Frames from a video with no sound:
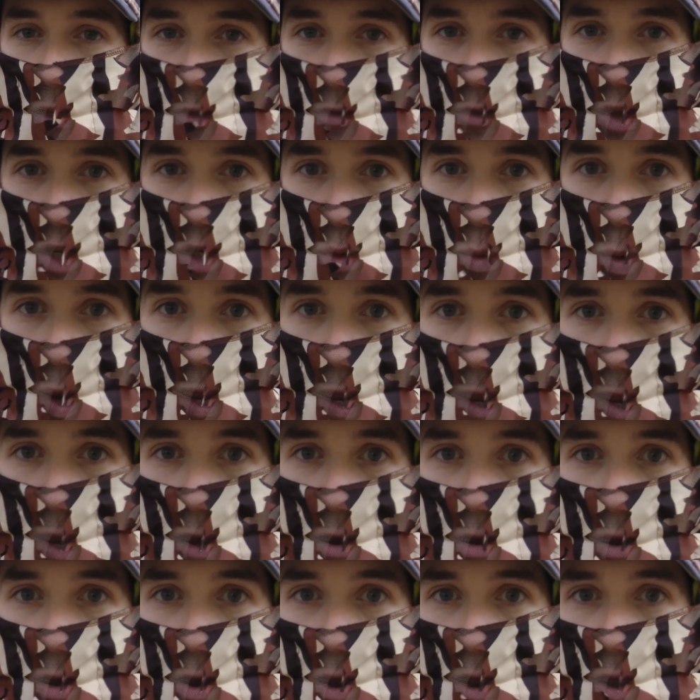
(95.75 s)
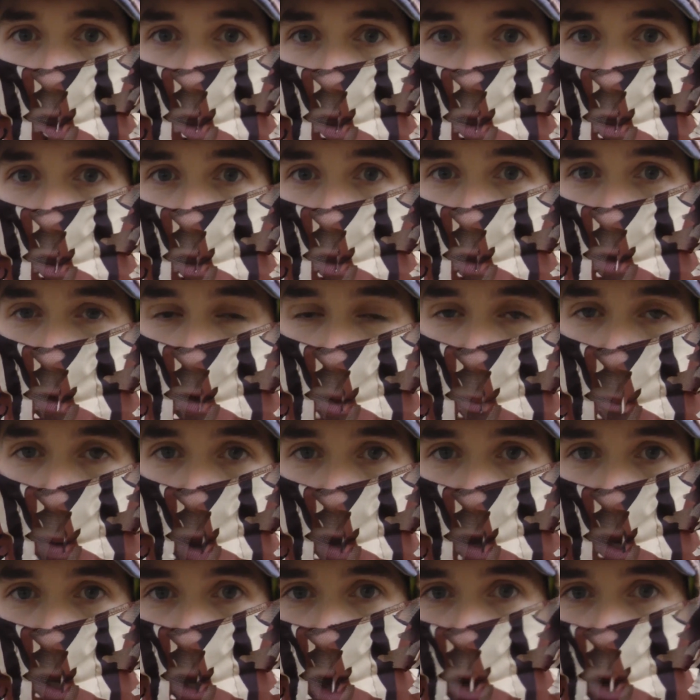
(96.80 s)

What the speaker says: This way here, depending